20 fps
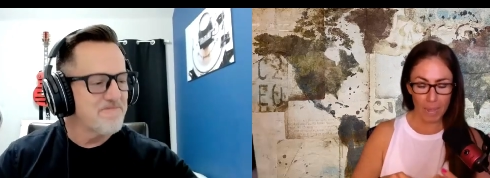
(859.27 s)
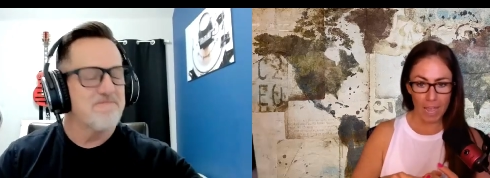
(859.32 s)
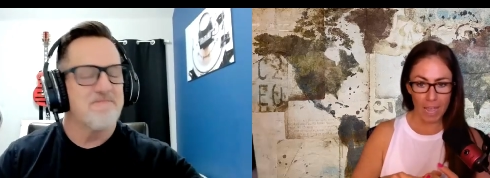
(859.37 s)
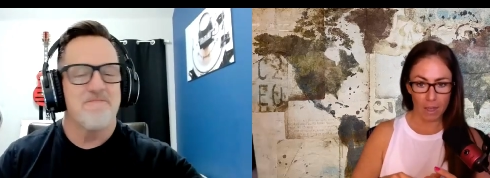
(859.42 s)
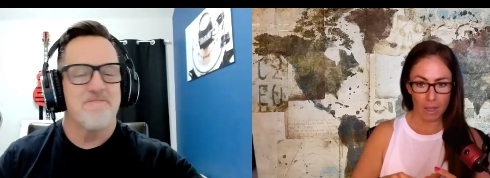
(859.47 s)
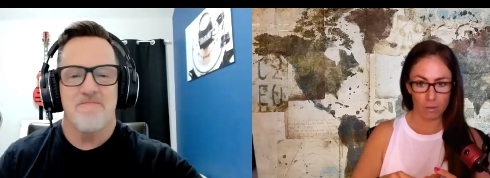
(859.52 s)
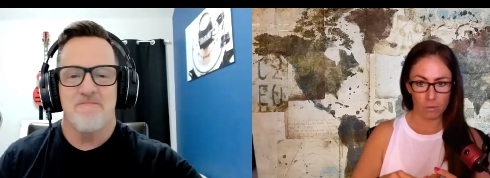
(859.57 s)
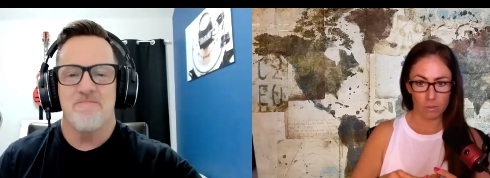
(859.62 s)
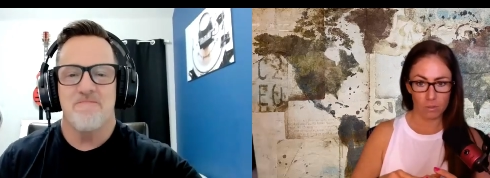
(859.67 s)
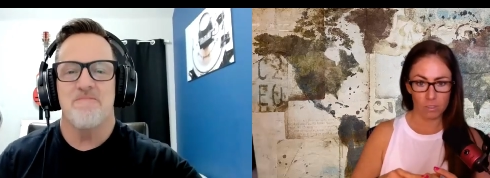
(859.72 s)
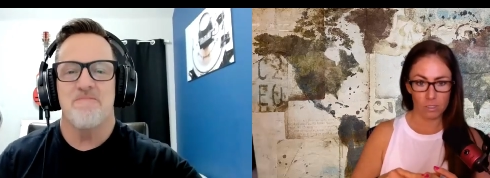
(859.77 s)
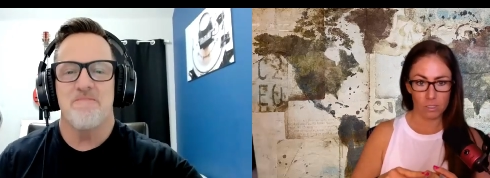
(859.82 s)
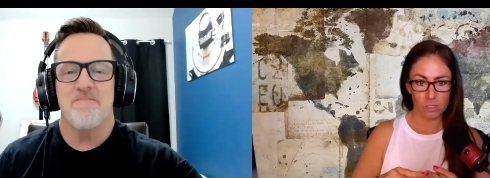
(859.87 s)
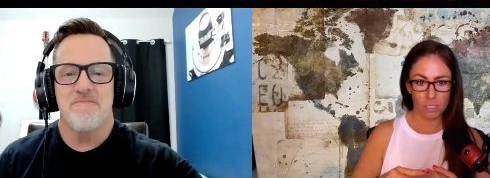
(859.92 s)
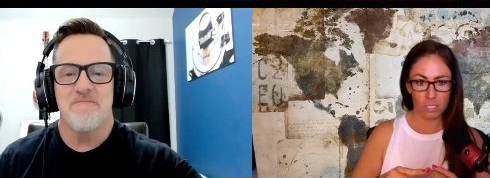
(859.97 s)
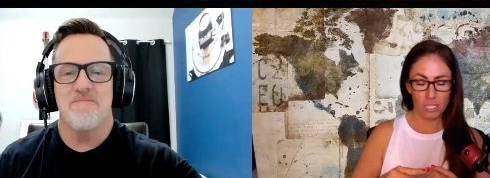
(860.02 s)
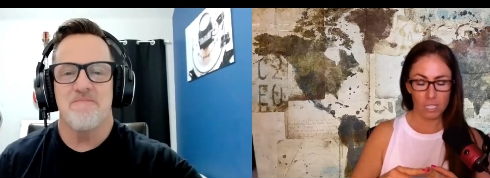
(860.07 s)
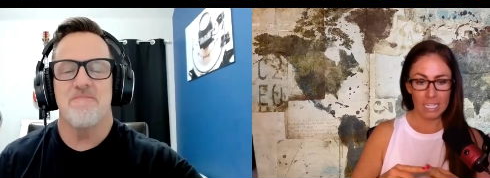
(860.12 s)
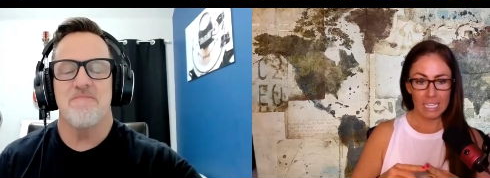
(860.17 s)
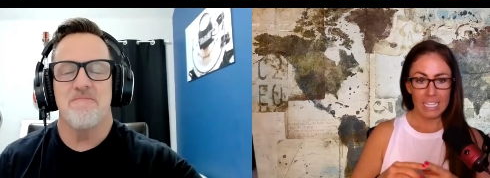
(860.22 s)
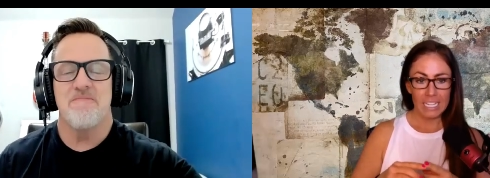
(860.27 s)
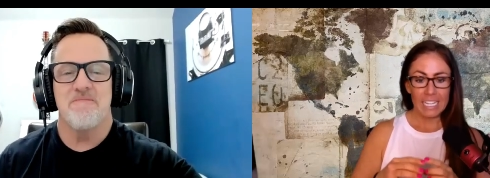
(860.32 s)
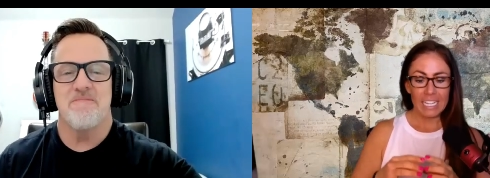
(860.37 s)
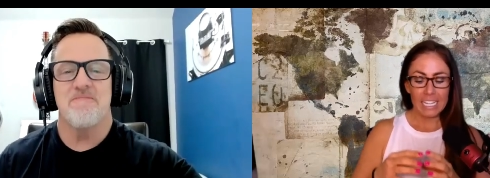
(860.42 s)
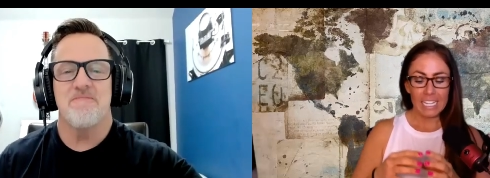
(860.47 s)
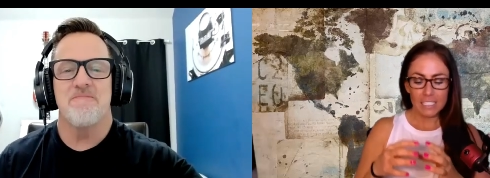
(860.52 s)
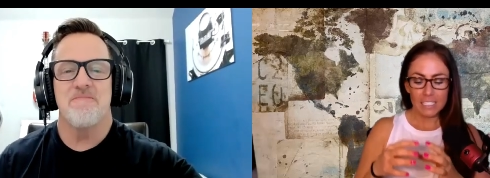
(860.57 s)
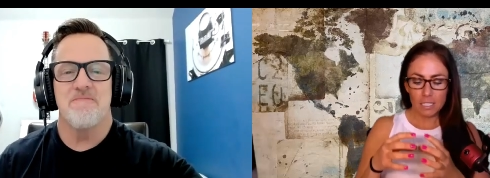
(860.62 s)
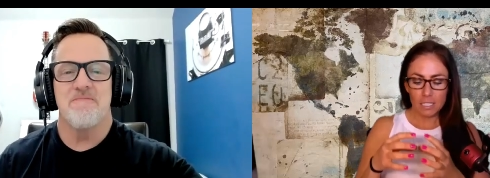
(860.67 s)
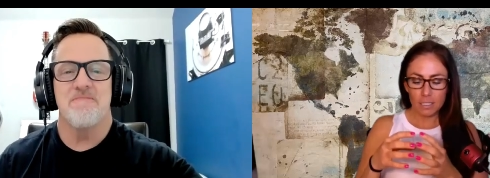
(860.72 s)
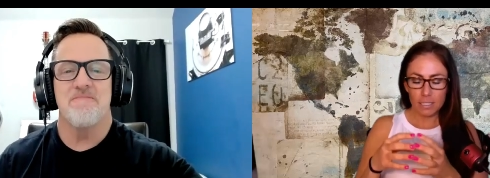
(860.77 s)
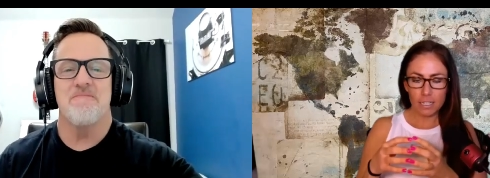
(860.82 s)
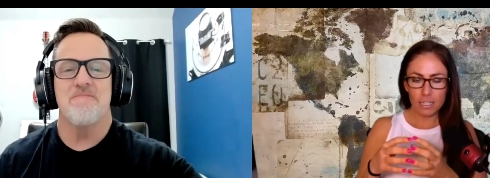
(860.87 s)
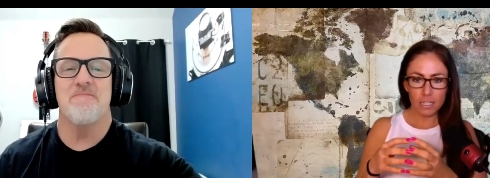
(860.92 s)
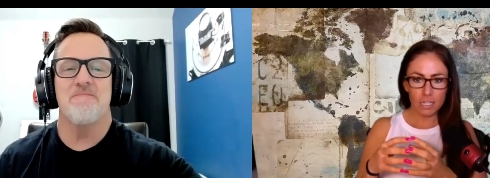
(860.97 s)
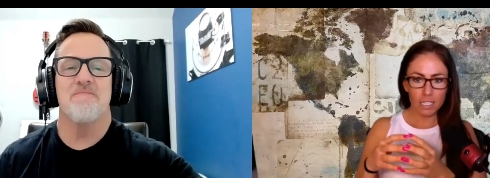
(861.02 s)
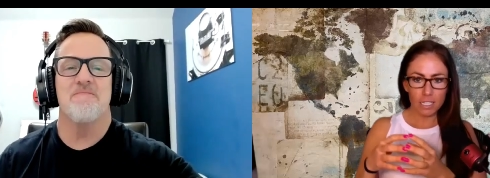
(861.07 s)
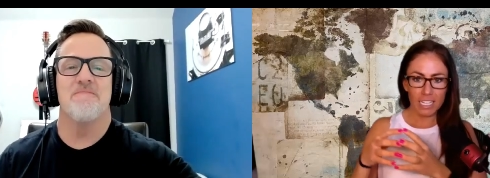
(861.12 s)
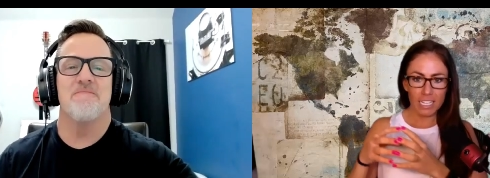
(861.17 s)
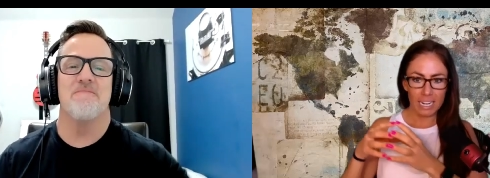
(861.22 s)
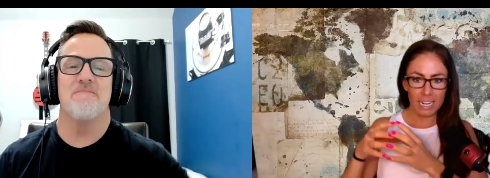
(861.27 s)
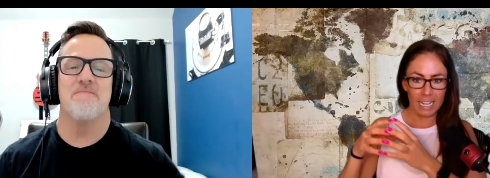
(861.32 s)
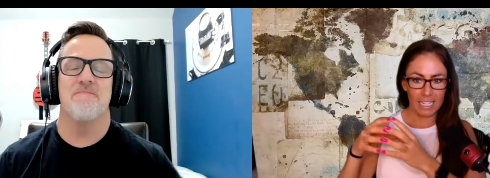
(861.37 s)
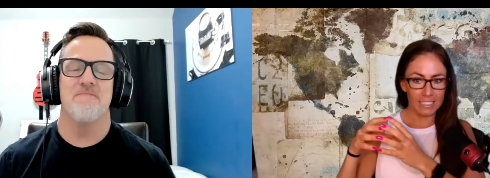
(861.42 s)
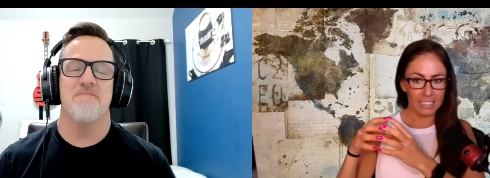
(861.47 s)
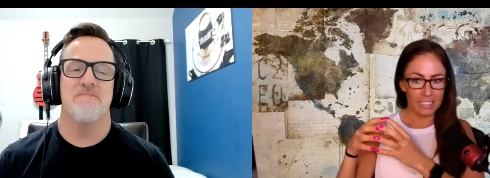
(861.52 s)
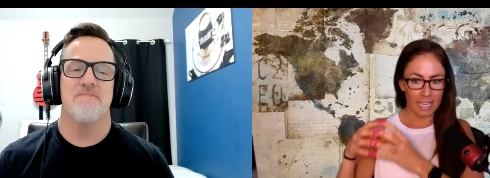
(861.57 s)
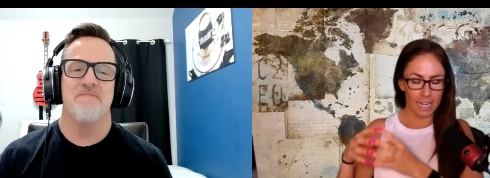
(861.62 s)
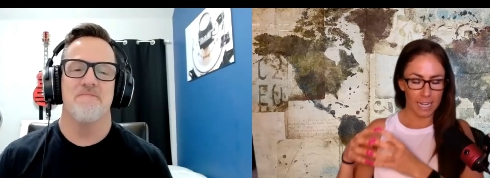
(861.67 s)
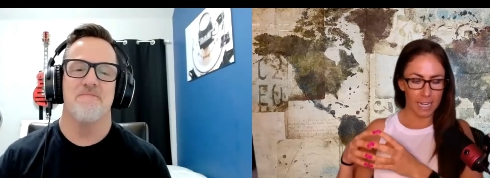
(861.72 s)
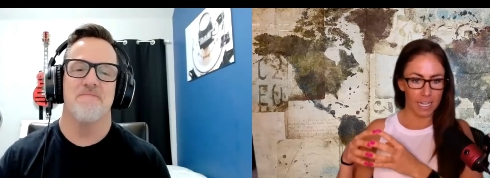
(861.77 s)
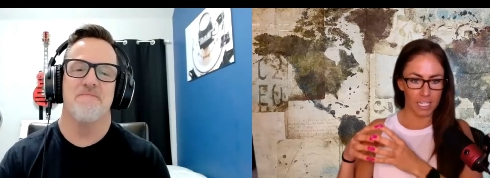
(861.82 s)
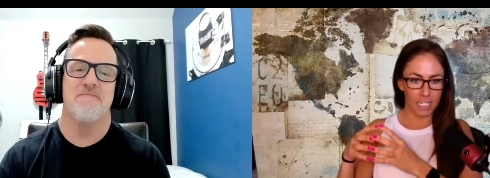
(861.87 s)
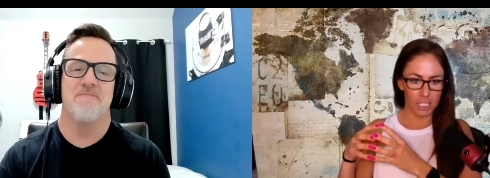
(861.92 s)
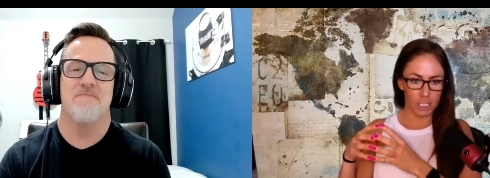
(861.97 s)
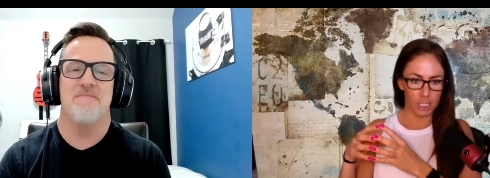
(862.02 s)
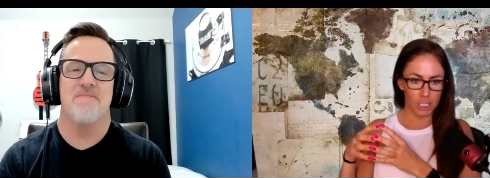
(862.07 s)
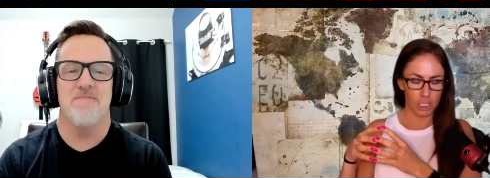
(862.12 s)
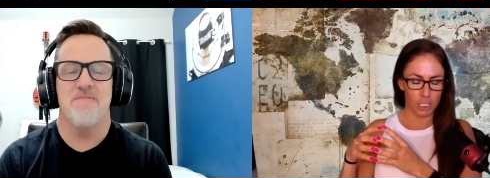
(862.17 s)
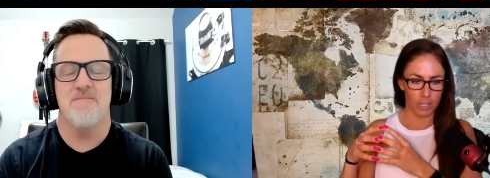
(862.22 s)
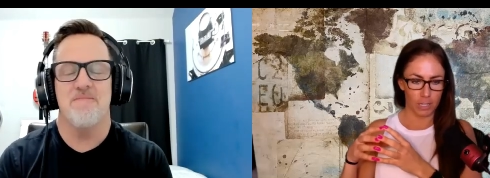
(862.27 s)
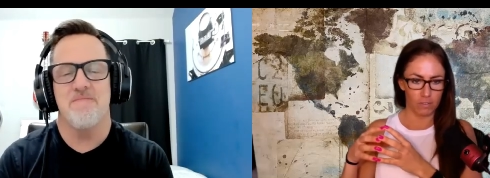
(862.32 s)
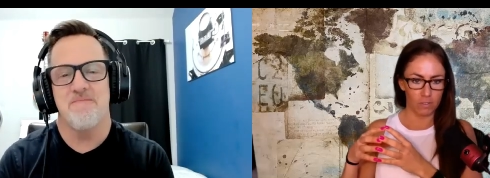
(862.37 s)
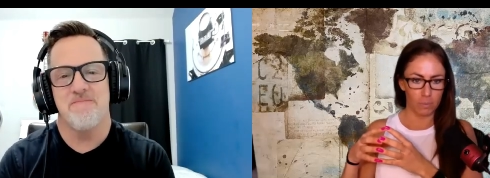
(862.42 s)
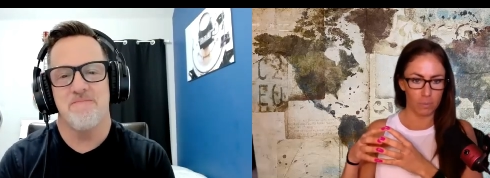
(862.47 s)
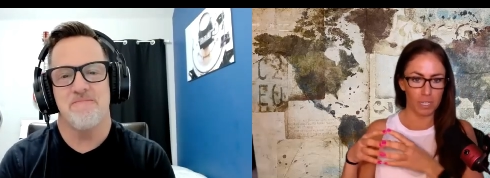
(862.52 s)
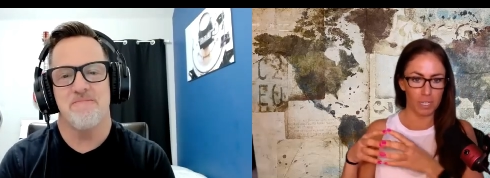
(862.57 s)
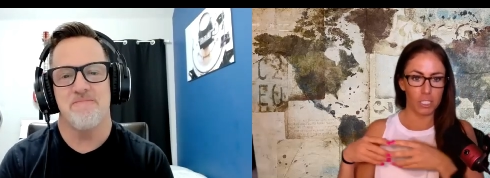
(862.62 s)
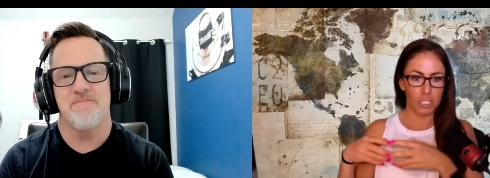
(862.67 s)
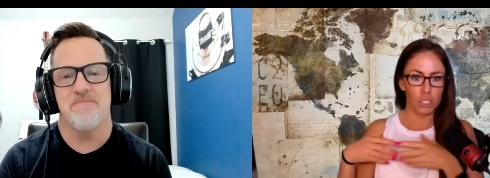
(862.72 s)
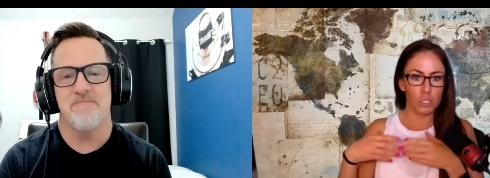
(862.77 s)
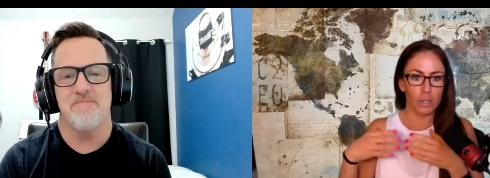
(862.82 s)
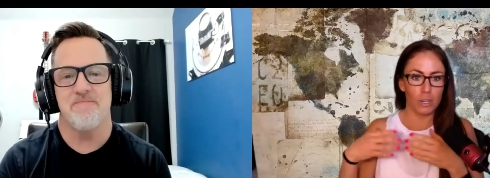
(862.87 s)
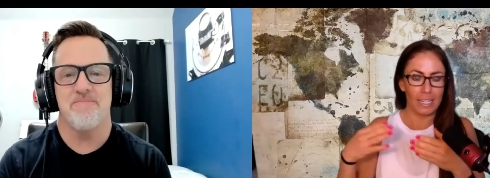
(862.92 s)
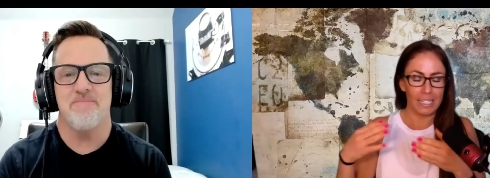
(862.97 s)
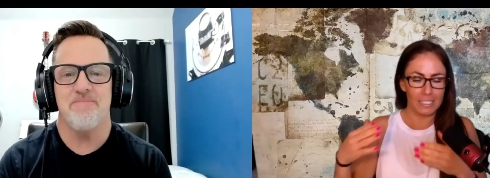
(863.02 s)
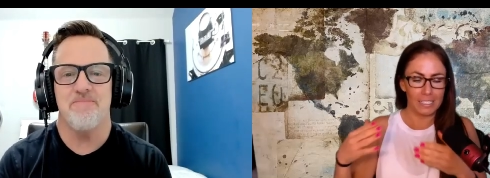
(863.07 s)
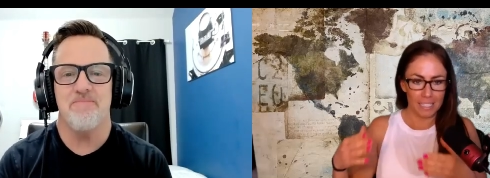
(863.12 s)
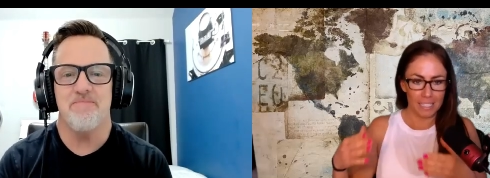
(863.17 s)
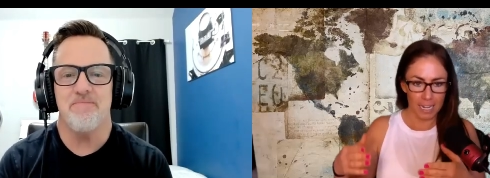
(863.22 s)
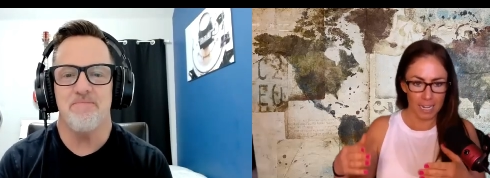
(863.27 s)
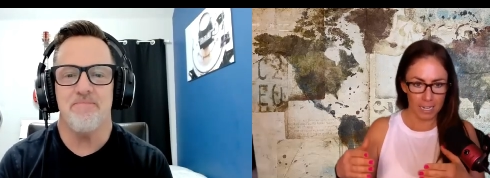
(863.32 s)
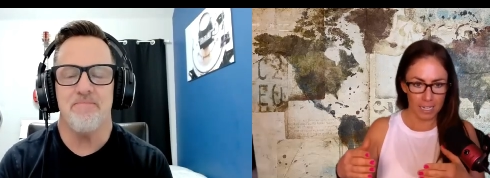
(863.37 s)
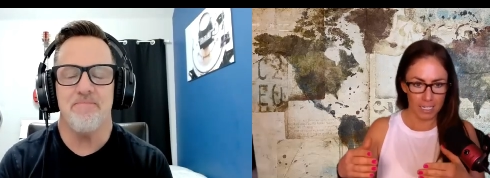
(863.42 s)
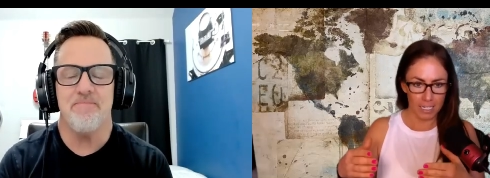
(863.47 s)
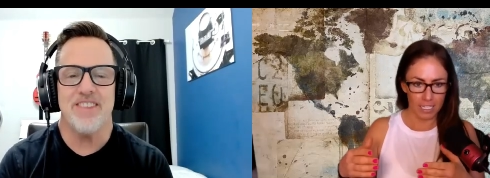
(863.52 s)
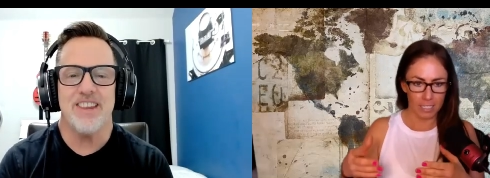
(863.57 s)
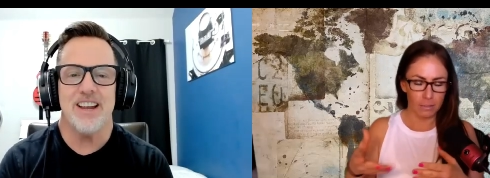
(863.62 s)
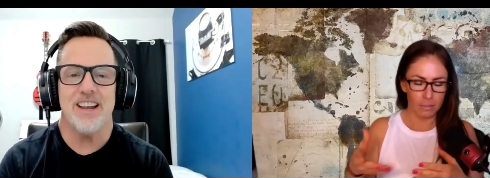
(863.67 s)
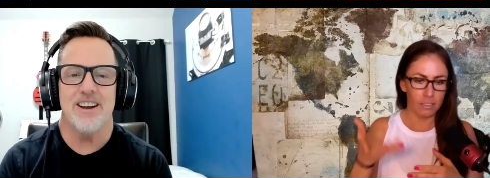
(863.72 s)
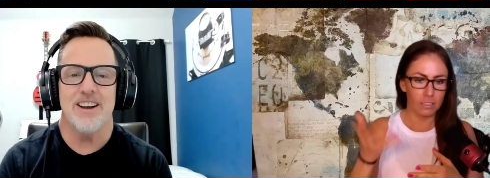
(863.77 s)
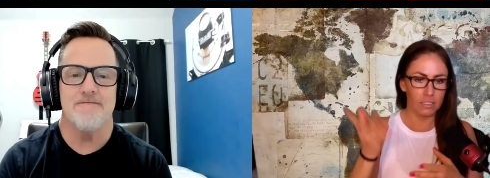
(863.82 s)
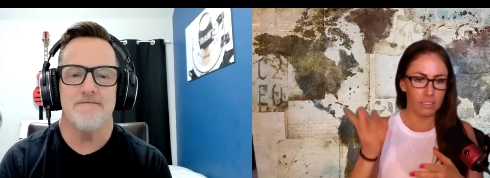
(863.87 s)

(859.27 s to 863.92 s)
Speaker 1: pounds, it's literally an identity shift because your identity,